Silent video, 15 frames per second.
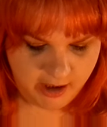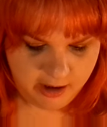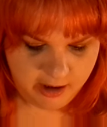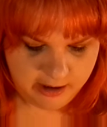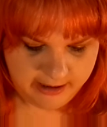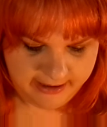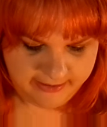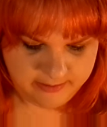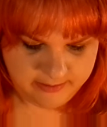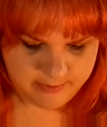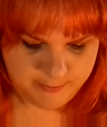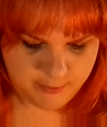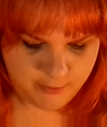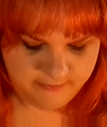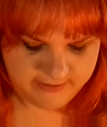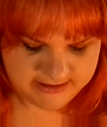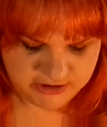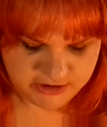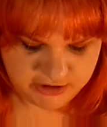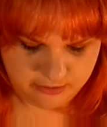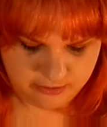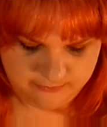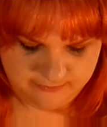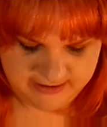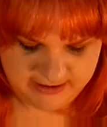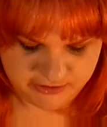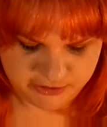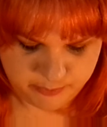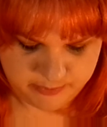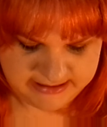Alright, then we move into
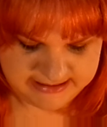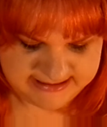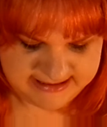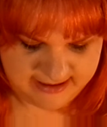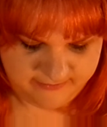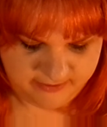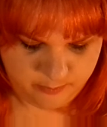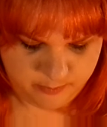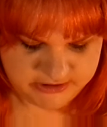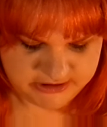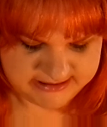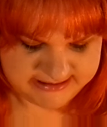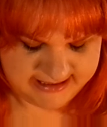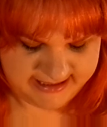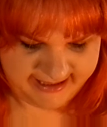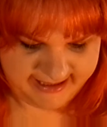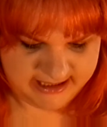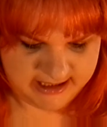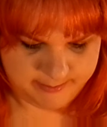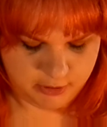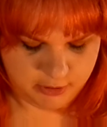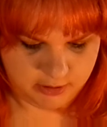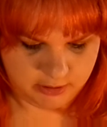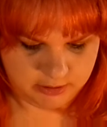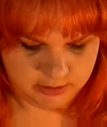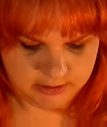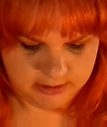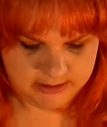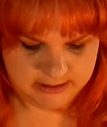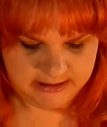VL27, which is an animal
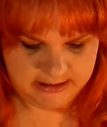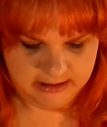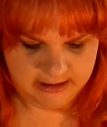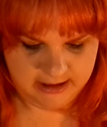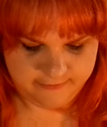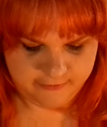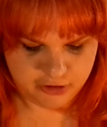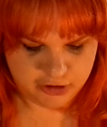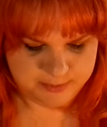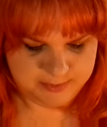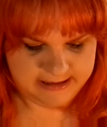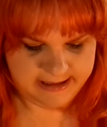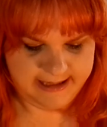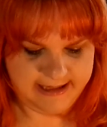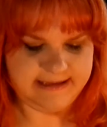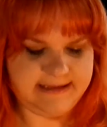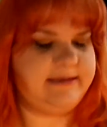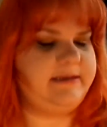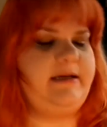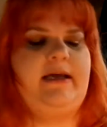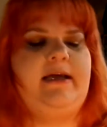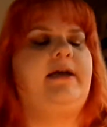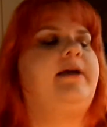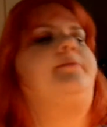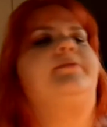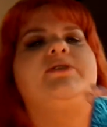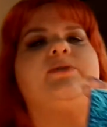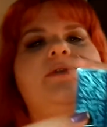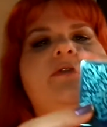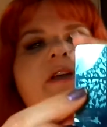lover's plate.
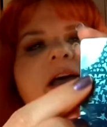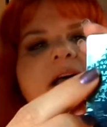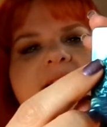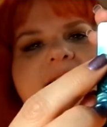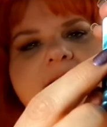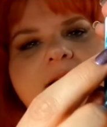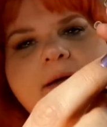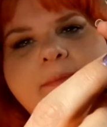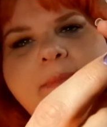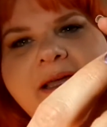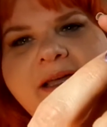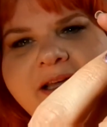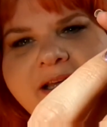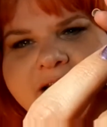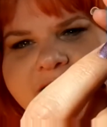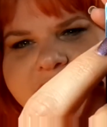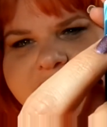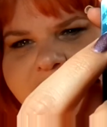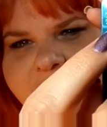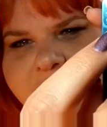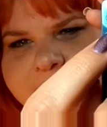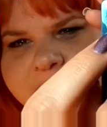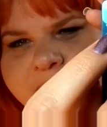So we've got some dog